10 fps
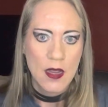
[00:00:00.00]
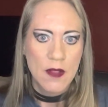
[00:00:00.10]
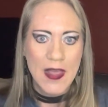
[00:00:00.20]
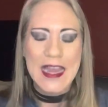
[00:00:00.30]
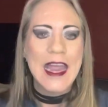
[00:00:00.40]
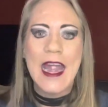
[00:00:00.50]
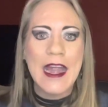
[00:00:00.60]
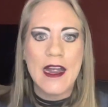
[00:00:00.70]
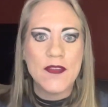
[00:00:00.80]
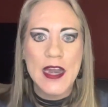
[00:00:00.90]
They
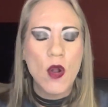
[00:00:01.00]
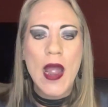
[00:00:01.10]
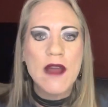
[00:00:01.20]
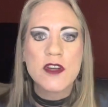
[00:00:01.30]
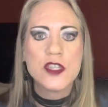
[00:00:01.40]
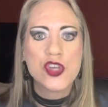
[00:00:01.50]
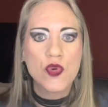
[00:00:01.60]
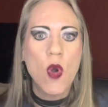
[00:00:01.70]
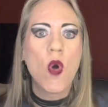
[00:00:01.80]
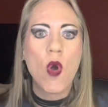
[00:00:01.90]
can't. They don't have
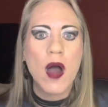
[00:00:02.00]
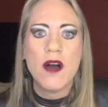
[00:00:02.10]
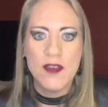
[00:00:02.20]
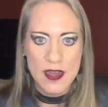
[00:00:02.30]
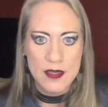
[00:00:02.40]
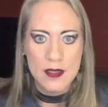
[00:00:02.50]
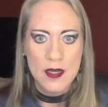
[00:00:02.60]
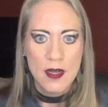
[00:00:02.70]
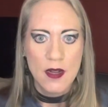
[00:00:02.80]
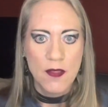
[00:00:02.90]
control of it.
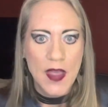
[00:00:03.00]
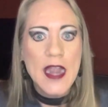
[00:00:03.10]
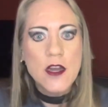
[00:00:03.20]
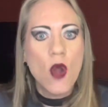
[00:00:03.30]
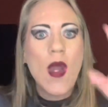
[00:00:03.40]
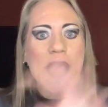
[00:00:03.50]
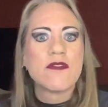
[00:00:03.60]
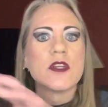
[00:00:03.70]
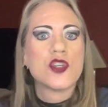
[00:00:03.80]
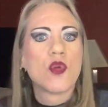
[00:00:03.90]
They don't
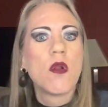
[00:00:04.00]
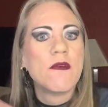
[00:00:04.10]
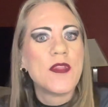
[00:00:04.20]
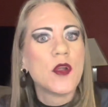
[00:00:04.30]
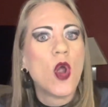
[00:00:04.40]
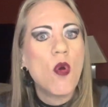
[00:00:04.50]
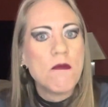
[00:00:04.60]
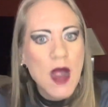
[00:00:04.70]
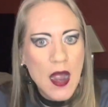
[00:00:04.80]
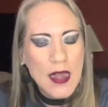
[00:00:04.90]
have control of their own
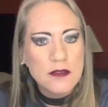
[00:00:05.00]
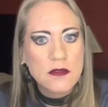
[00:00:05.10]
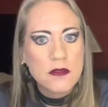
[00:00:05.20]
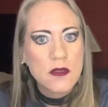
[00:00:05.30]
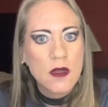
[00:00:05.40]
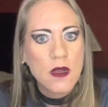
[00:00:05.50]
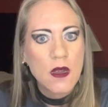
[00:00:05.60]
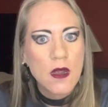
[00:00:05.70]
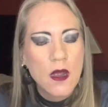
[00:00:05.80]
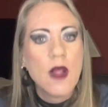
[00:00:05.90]
mind.
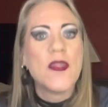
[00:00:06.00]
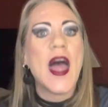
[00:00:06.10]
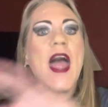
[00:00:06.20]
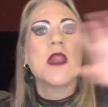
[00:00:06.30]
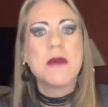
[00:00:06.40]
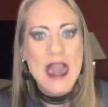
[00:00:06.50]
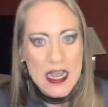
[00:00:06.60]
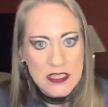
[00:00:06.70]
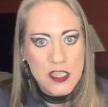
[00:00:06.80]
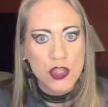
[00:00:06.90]
The enemy
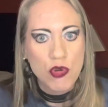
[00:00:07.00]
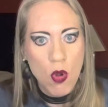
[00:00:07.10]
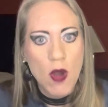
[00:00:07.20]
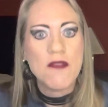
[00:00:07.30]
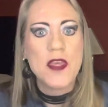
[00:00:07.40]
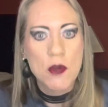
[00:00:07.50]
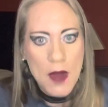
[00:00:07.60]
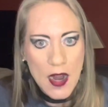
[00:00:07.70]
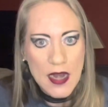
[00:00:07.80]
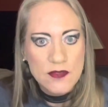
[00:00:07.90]
has control of their
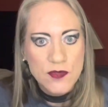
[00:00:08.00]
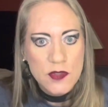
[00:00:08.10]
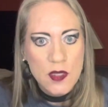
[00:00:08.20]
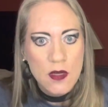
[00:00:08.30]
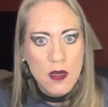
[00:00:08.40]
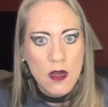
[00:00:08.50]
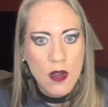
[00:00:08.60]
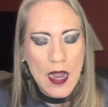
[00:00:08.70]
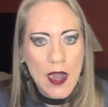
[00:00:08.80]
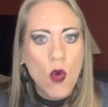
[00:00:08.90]
mind,
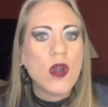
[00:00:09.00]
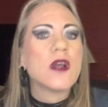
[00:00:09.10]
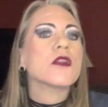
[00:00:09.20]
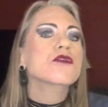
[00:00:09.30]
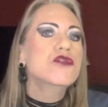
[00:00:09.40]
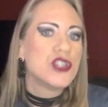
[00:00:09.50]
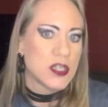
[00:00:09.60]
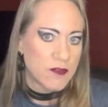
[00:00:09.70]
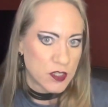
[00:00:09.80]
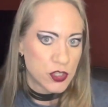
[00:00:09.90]
okay, or an illusion
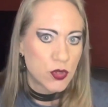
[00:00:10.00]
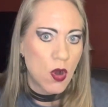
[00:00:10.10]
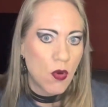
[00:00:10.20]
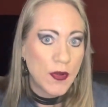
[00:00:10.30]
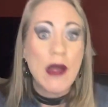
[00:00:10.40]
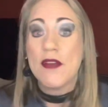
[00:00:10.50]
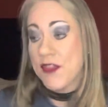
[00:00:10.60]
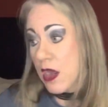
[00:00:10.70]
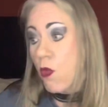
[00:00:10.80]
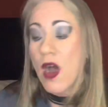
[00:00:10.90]
of control. Now, if
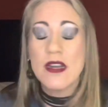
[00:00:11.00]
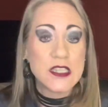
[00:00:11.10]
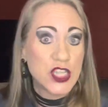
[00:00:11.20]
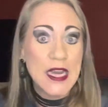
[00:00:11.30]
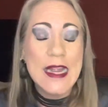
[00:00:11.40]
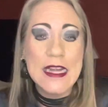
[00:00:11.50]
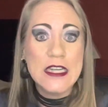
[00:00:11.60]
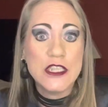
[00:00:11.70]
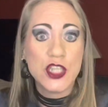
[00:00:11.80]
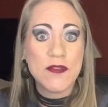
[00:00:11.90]
they want to
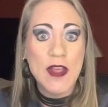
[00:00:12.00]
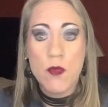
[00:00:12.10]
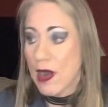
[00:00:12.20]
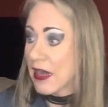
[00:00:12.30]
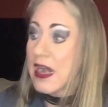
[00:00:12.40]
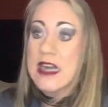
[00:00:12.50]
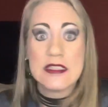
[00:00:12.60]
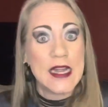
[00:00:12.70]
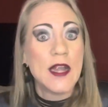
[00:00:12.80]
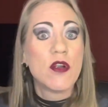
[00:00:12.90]
change, if they recognize
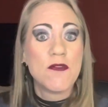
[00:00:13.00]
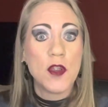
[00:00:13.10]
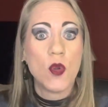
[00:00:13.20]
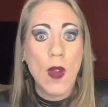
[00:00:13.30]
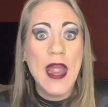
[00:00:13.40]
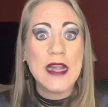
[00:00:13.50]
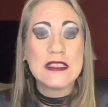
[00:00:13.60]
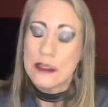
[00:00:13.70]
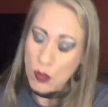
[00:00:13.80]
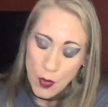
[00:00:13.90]
the error of their ways,
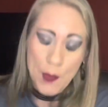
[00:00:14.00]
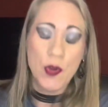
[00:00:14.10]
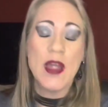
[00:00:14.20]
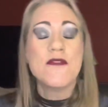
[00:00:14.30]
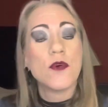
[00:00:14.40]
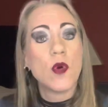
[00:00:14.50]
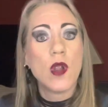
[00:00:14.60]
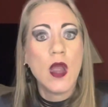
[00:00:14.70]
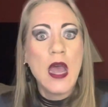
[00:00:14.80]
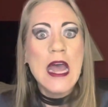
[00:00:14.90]
that's what we pray
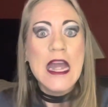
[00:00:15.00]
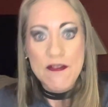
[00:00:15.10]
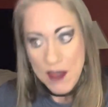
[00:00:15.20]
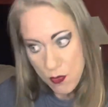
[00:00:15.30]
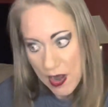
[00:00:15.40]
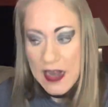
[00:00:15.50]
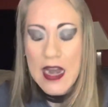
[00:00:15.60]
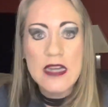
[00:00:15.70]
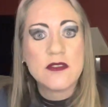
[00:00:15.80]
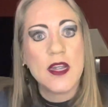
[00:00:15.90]
for. If they
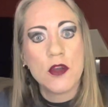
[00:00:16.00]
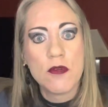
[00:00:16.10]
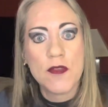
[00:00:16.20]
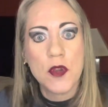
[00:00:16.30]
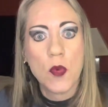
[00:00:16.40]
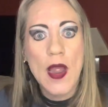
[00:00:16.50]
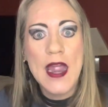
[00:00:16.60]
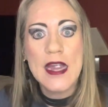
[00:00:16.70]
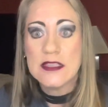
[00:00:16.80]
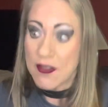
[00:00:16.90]
recognize the error of their
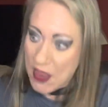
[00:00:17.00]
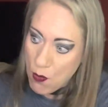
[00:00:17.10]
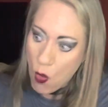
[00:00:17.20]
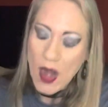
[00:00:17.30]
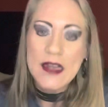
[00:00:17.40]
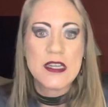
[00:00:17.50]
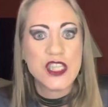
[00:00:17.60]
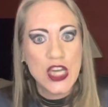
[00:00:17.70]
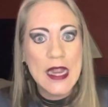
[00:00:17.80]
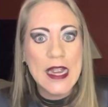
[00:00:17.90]
ways and they want to
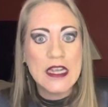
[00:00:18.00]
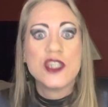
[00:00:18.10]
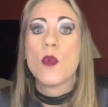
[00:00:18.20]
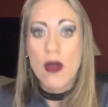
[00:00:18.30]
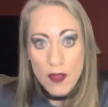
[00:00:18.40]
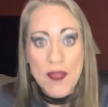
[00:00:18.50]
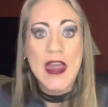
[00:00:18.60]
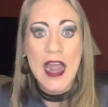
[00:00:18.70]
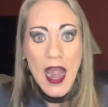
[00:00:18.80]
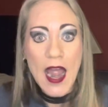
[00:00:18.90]
change, well, then they
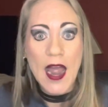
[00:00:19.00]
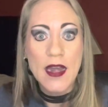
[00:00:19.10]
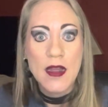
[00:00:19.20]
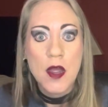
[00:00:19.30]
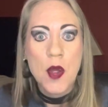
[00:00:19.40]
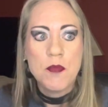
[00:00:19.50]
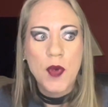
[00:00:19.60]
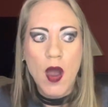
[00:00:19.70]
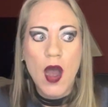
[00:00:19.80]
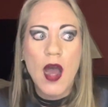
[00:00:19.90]
can.
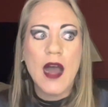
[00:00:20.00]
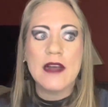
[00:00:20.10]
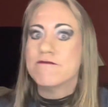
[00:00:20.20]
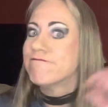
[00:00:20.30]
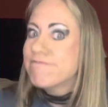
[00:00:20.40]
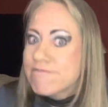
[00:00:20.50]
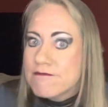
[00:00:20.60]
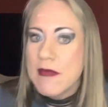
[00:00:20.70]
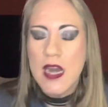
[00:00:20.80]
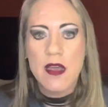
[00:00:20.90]
But
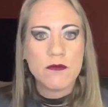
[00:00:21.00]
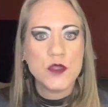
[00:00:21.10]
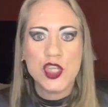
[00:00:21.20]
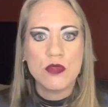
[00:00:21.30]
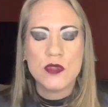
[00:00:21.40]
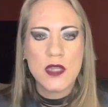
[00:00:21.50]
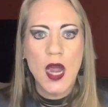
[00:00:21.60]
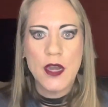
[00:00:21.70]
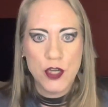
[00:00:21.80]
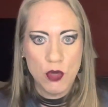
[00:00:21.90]
many of them choose
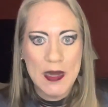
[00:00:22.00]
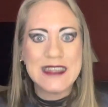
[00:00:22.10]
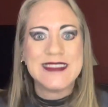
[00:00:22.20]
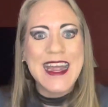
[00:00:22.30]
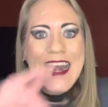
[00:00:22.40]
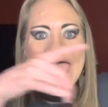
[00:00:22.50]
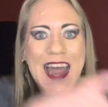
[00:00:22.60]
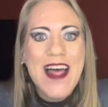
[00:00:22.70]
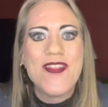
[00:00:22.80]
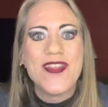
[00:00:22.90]
not to because they
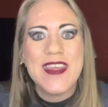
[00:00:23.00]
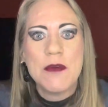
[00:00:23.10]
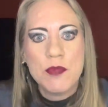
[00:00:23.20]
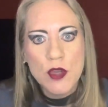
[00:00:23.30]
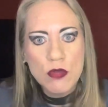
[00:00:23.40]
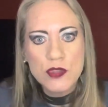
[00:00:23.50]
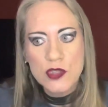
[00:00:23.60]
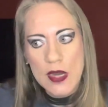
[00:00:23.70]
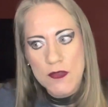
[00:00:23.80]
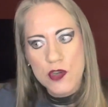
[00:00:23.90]
let the
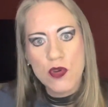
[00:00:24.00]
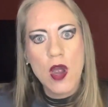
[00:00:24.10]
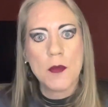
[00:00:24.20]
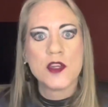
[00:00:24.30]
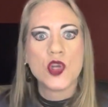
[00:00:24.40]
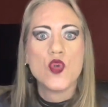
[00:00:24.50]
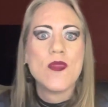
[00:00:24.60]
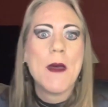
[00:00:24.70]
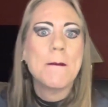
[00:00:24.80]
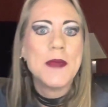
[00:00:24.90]
abuse and the trauma turn
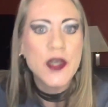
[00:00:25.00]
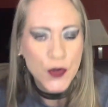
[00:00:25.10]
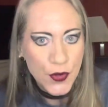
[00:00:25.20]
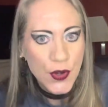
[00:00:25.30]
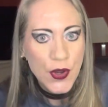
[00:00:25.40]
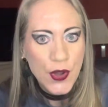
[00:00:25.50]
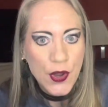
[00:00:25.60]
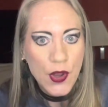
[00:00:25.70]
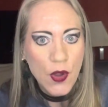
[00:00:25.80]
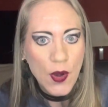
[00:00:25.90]
them bitter.
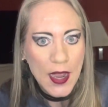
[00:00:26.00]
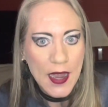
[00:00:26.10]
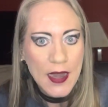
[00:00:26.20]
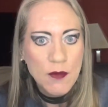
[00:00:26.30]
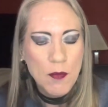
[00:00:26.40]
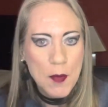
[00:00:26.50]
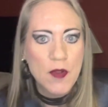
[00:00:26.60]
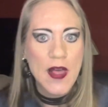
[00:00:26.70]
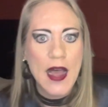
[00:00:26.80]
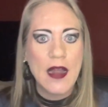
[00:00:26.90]
Okay, remember
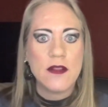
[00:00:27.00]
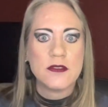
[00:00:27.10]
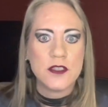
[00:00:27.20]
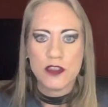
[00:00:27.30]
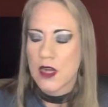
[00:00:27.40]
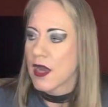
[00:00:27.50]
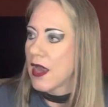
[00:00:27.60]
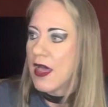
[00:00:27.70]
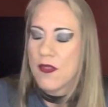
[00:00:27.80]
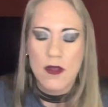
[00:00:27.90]
that. There's a
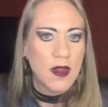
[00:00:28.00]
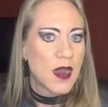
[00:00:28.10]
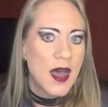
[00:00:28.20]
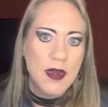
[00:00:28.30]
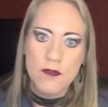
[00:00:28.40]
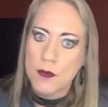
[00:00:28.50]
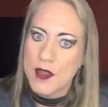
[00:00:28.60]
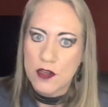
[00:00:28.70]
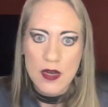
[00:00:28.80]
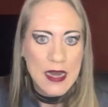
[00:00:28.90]
lot, a lot of them
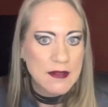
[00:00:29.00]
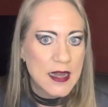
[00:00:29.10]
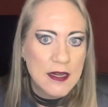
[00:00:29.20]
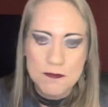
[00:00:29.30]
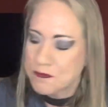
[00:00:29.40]
that are like that.